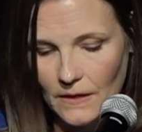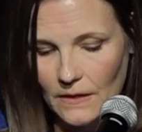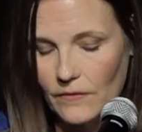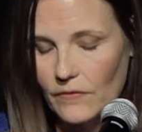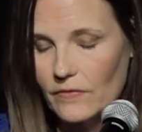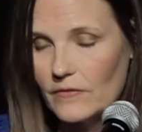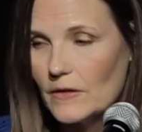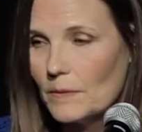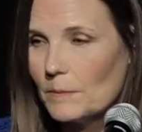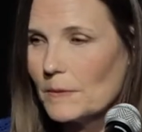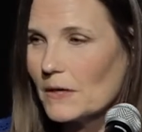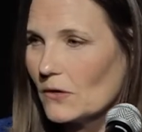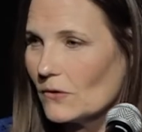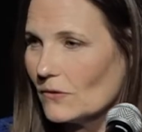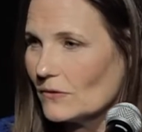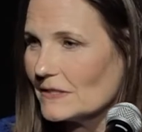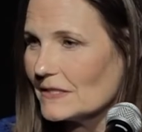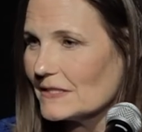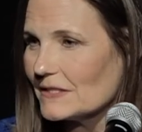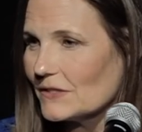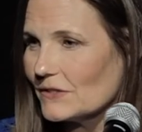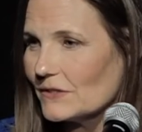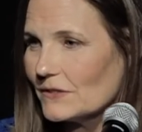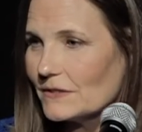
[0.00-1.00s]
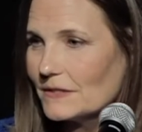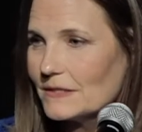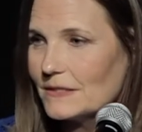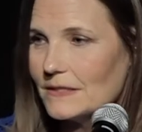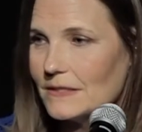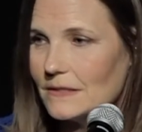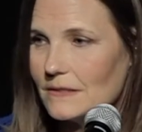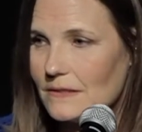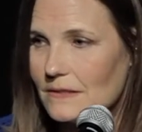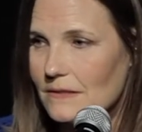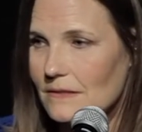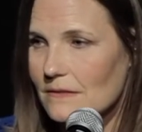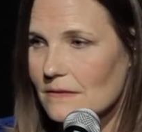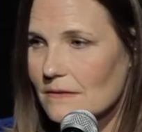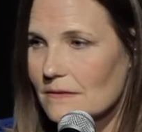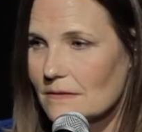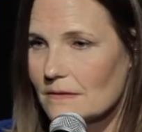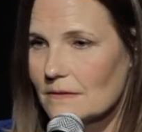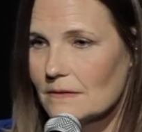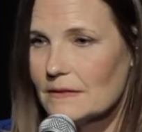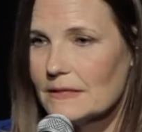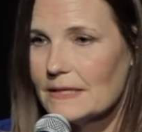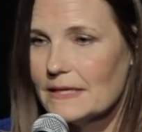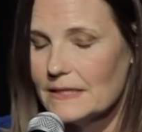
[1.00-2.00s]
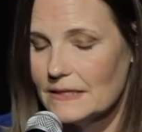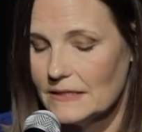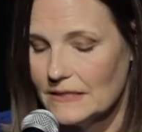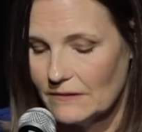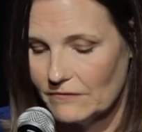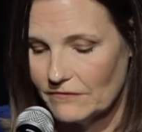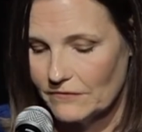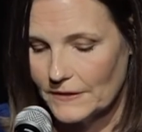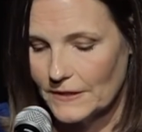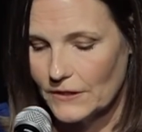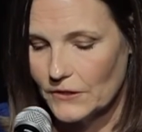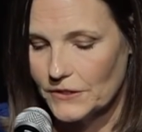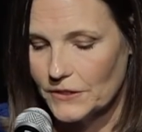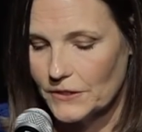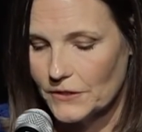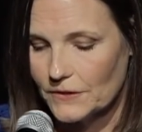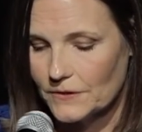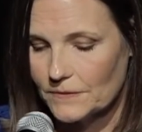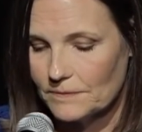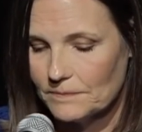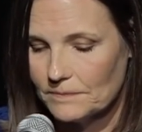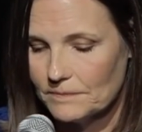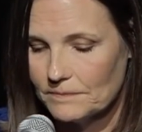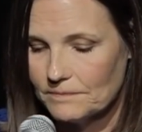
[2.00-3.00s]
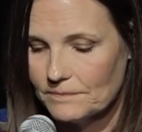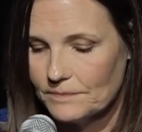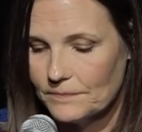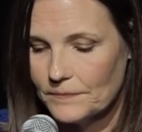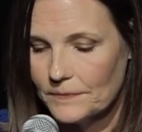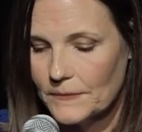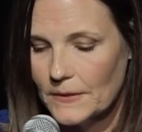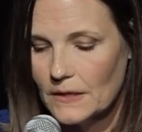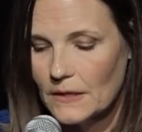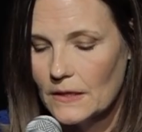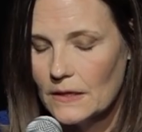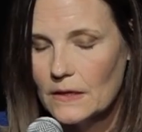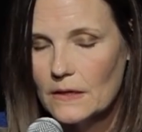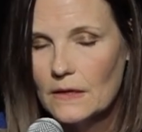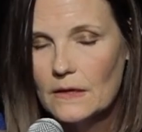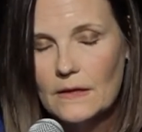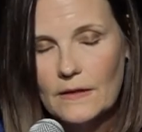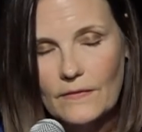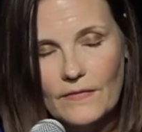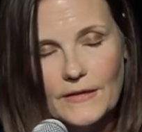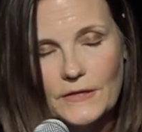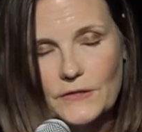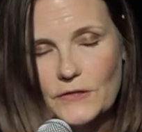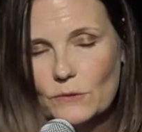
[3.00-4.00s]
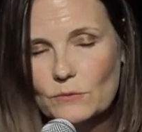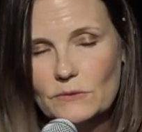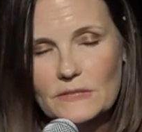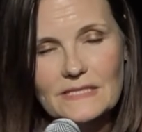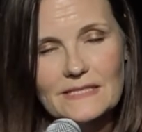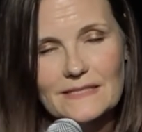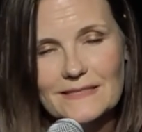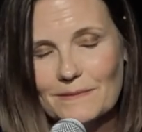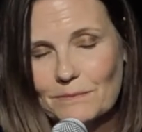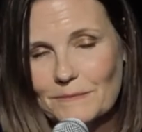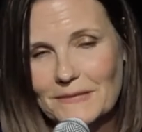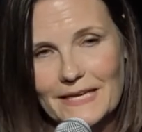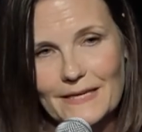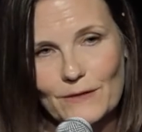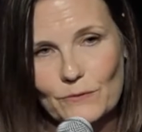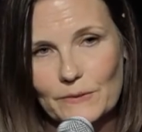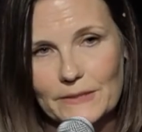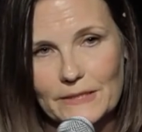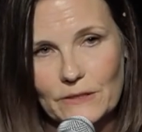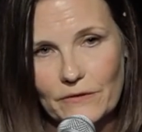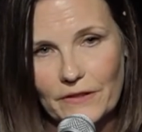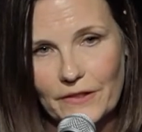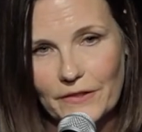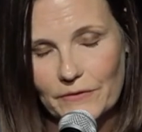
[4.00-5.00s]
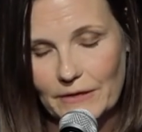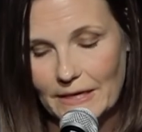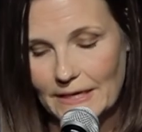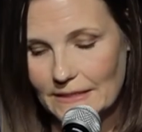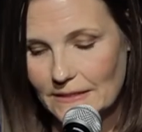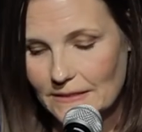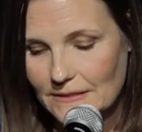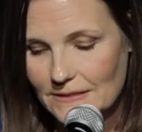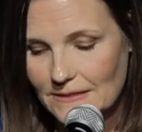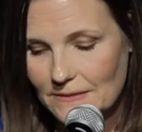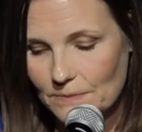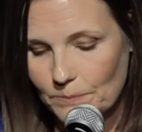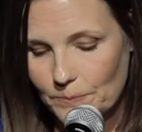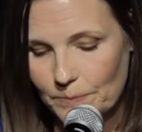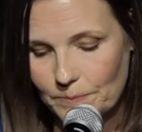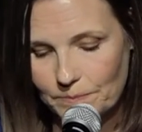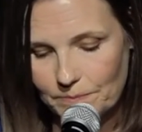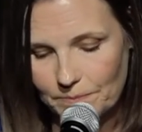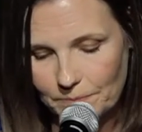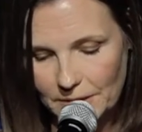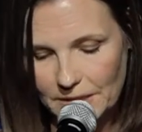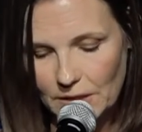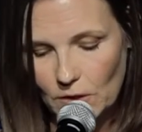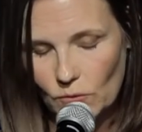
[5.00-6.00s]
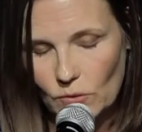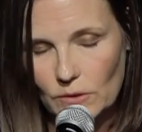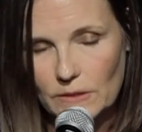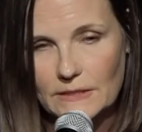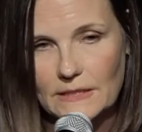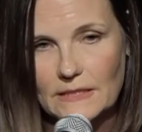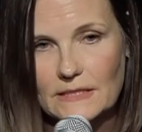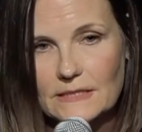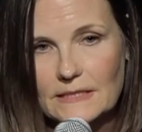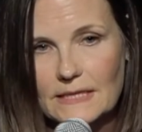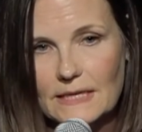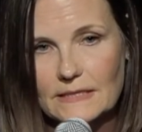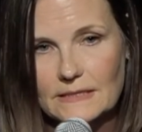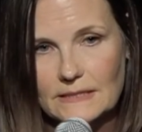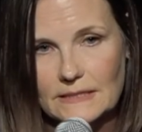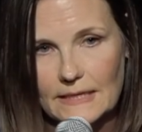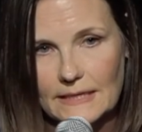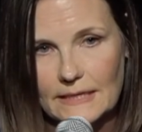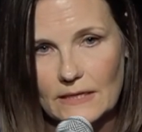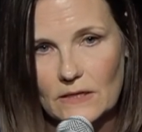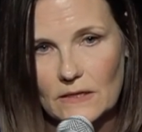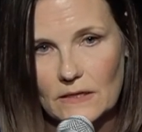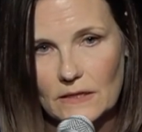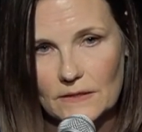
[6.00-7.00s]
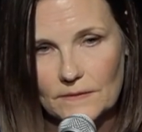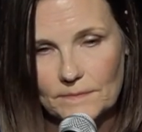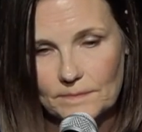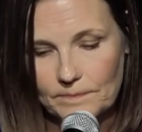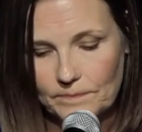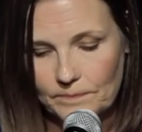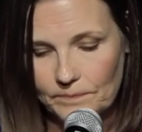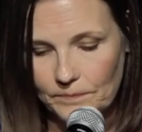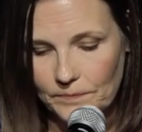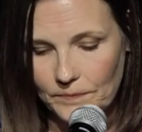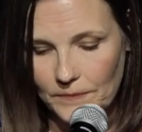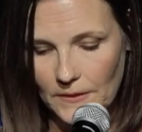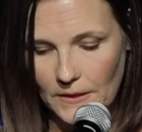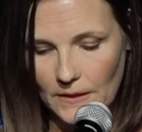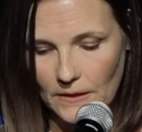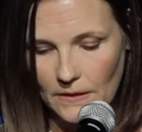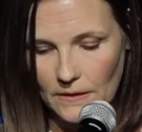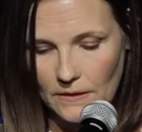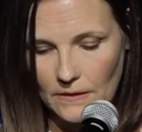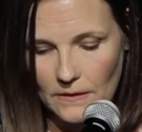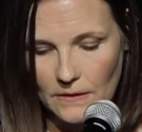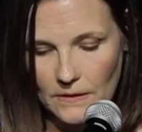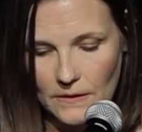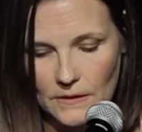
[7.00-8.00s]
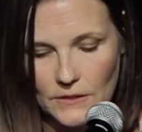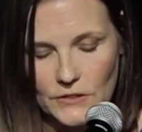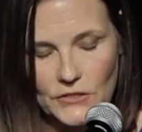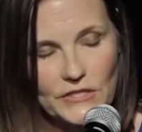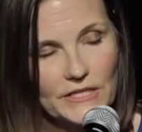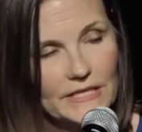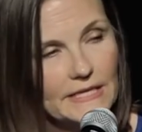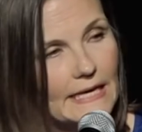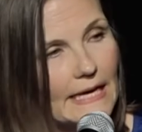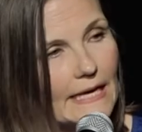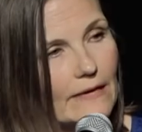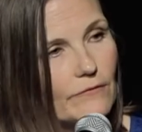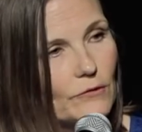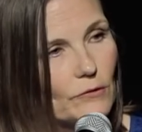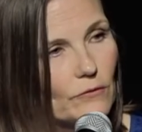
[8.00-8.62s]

stomach ulcers, kidney failure. They don't seem like real threats, but Courtney says they are. She gave